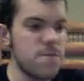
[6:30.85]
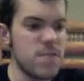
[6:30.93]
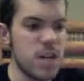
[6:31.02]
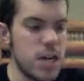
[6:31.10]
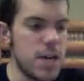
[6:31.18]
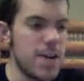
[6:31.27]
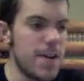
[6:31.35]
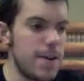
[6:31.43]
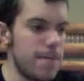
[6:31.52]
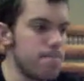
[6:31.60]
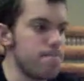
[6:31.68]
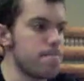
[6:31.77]

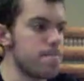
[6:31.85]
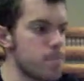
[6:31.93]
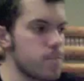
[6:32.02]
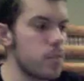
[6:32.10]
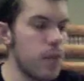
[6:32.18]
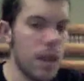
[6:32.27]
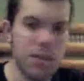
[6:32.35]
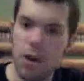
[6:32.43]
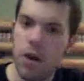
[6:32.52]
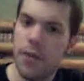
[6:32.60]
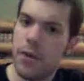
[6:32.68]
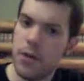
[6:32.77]
that's
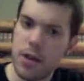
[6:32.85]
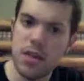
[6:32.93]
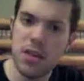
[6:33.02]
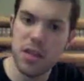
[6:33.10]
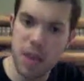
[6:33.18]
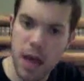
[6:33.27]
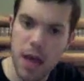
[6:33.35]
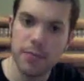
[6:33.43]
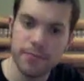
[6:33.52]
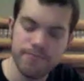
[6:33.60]
all there is to say,